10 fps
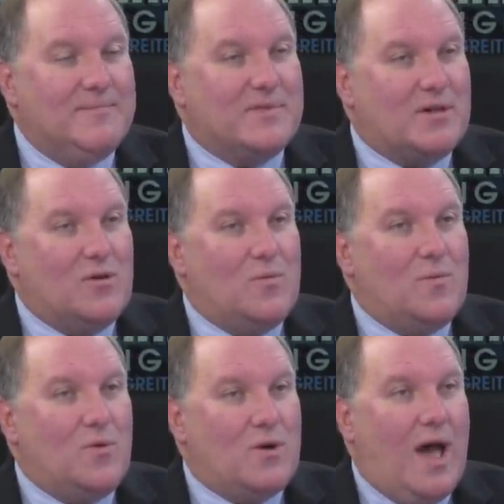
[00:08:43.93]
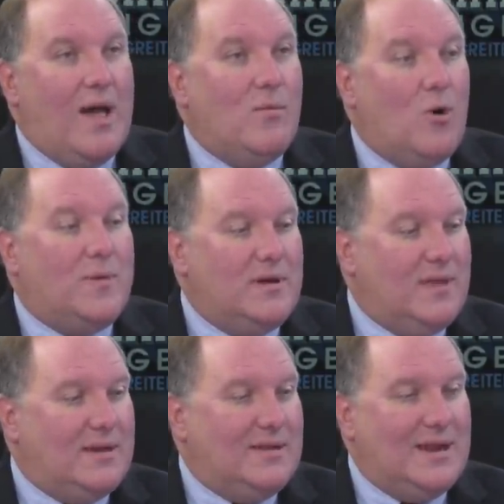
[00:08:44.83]
So I'm hoping
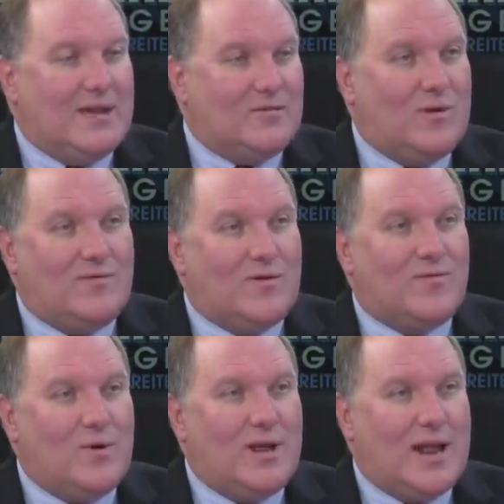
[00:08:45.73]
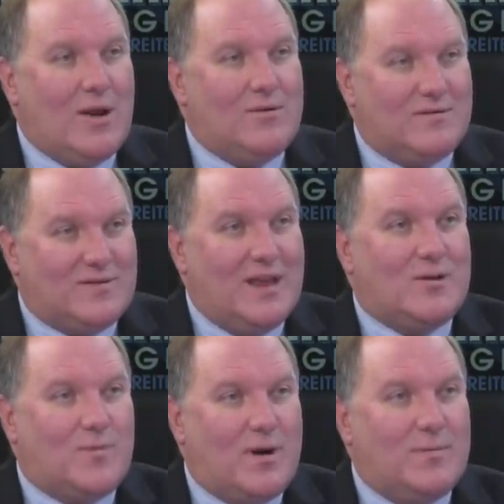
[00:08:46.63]
that in the next 24, 48 hours, the State
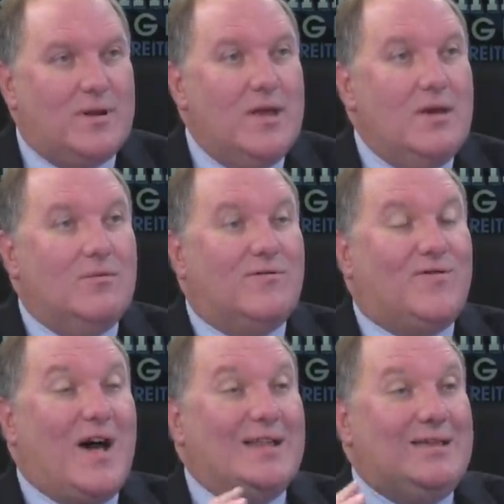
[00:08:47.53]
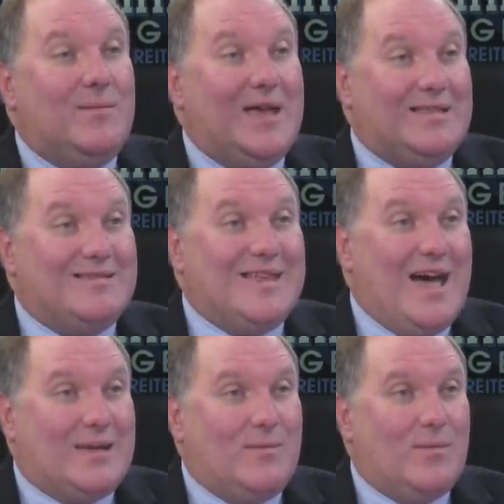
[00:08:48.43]
Department will finally make this
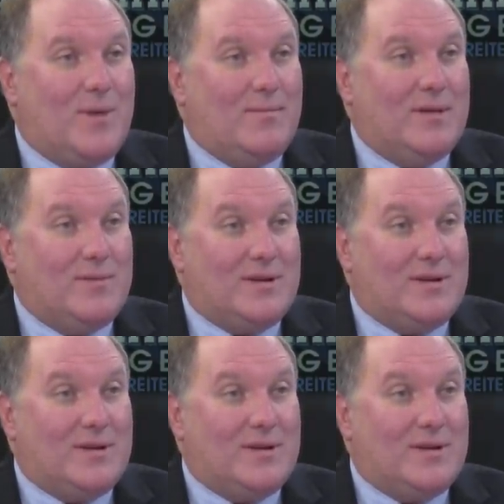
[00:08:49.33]
document public.